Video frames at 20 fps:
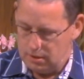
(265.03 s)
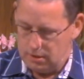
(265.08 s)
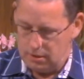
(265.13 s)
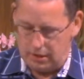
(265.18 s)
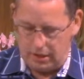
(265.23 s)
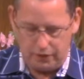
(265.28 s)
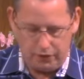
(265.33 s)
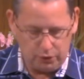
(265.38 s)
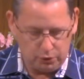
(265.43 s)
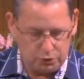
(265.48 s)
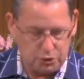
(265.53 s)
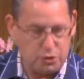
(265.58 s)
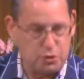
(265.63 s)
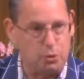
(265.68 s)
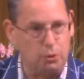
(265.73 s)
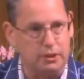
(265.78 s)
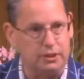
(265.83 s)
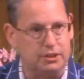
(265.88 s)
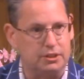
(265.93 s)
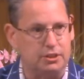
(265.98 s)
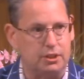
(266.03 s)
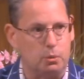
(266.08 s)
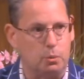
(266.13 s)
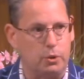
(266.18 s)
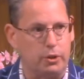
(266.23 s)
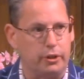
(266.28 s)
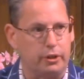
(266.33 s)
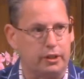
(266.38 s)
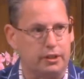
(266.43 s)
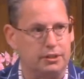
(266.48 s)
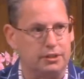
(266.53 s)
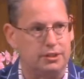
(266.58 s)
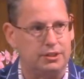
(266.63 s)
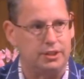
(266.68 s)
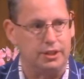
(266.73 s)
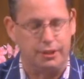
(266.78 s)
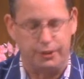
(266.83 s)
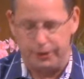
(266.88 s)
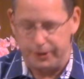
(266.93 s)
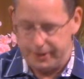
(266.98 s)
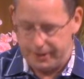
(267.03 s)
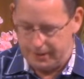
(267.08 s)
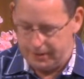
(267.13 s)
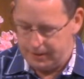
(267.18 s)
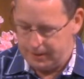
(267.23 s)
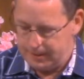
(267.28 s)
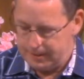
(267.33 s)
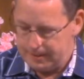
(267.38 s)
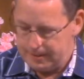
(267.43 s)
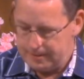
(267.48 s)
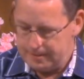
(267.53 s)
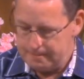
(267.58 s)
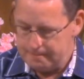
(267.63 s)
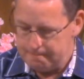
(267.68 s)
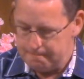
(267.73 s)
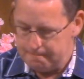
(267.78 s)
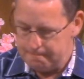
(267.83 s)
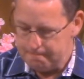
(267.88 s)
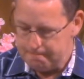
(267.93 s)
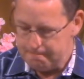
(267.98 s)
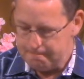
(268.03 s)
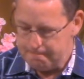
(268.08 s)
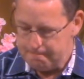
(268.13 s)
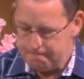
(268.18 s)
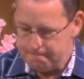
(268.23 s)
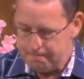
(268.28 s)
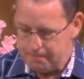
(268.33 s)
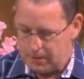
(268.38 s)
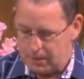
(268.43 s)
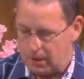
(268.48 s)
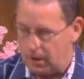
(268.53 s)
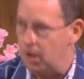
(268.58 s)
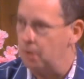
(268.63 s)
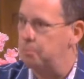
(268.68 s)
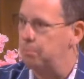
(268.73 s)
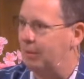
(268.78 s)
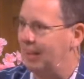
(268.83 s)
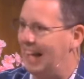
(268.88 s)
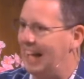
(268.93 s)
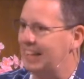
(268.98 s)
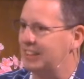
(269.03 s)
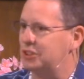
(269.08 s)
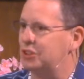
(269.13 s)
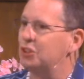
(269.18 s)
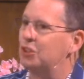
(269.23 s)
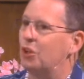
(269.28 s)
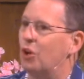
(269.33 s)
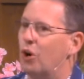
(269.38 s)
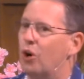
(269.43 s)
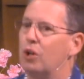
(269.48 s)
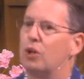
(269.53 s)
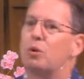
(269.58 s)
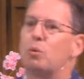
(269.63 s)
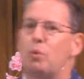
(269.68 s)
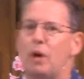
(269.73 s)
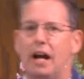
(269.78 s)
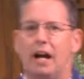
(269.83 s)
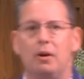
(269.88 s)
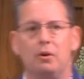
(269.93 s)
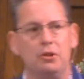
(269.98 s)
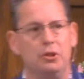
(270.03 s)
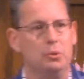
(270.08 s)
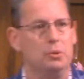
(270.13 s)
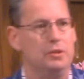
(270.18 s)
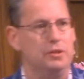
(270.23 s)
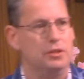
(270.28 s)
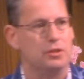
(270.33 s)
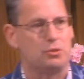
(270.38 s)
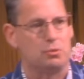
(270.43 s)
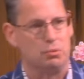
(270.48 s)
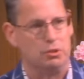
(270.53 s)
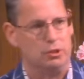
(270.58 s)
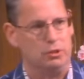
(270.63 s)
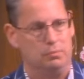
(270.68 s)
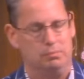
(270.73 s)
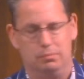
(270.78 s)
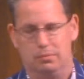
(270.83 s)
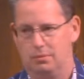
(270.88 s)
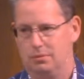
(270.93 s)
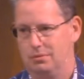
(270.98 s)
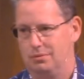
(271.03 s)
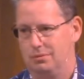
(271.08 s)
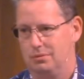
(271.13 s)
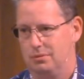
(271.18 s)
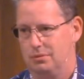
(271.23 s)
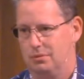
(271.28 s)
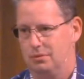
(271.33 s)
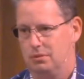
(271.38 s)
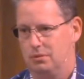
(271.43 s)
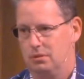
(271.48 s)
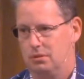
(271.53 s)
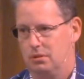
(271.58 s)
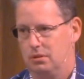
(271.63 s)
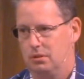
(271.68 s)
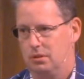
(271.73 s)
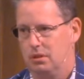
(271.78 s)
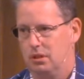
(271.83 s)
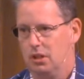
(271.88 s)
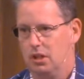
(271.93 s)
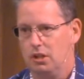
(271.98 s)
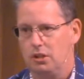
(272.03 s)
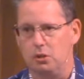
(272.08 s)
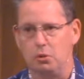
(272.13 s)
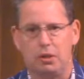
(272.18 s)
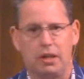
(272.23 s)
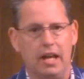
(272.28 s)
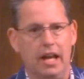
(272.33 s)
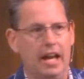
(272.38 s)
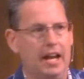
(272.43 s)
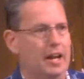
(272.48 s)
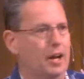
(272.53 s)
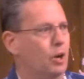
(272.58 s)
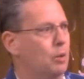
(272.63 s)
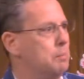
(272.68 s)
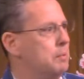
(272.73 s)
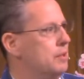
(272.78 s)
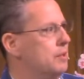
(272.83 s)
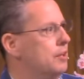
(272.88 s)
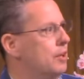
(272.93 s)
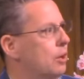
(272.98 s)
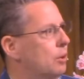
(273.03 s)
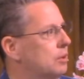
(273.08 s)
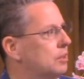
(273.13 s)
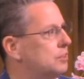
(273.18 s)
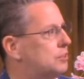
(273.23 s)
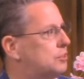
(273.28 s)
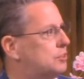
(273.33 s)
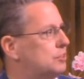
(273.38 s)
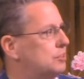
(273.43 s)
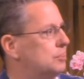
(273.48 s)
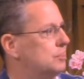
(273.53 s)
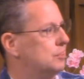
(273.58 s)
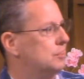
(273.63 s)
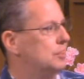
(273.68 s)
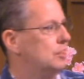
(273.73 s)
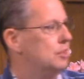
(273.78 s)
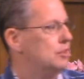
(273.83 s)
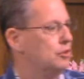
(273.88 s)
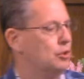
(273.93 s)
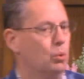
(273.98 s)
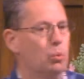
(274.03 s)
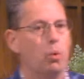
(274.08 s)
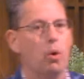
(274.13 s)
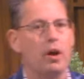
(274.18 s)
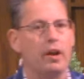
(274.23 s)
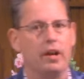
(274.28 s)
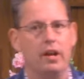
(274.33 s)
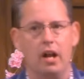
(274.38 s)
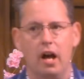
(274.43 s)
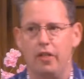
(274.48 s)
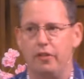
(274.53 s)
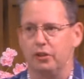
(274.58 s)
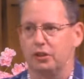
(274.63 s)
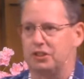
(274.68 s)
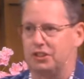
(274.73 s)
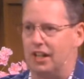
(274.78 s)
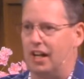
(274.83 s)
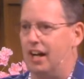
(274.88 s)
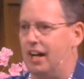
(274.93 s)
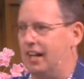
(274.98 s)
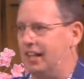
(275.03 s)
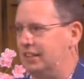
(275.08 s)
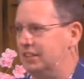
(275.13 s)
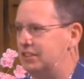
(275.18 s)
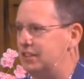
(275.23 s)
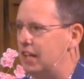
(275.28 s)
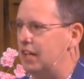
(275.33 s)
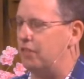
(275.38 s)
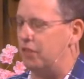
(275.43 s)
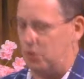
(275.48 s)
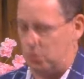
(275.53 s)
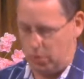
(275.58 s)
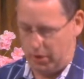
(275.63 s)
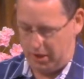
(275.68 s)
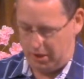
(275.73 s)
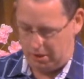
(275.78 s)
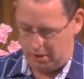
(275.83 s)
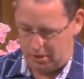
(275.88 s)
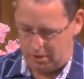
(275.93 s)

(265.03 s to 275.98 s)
And those choices that we're considering are plastered all around you in this room. You can't help but notice the one another signs everywhere.